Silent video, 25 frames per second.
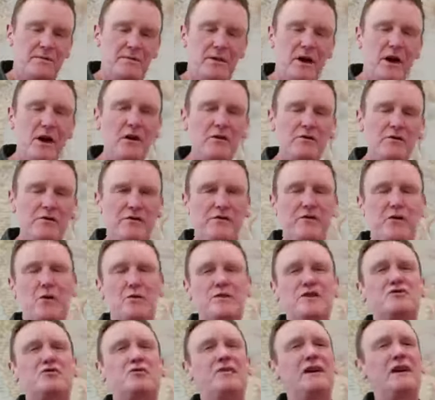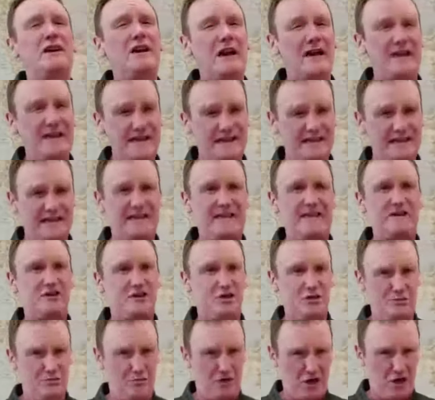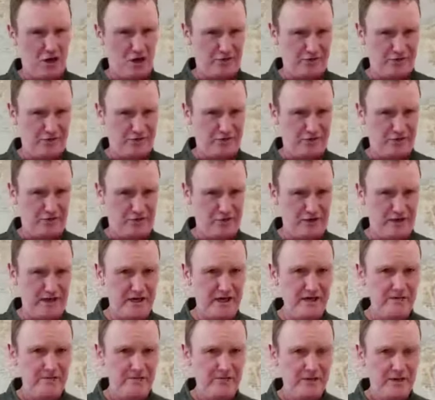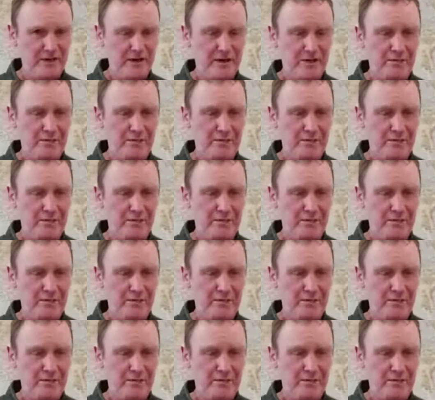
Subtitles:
Part 4 is related to part 3,